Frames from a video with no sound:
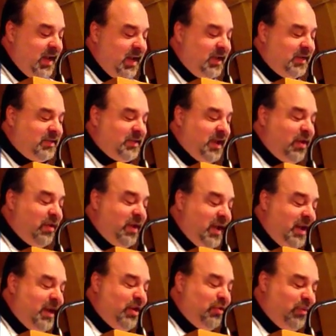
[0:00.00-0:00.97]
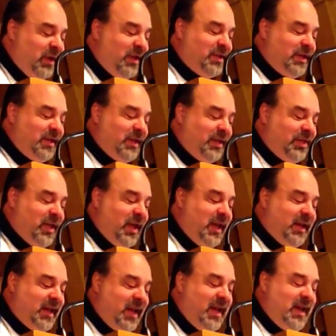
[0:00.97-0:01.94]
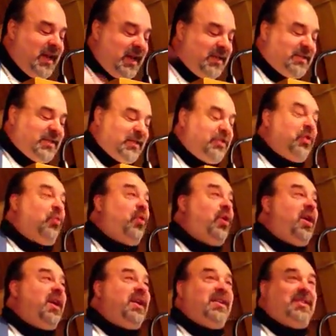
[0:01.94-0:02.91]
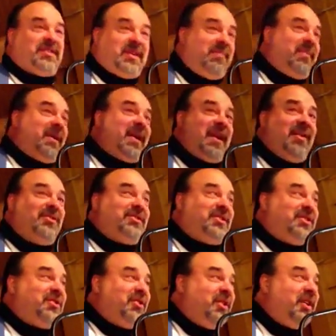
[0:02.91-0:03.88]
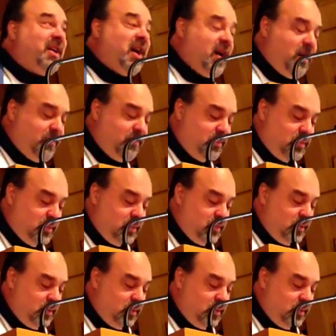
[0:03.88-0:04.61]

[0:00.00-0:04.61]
is there any reason to think he isn't the one and somebody else is going to come?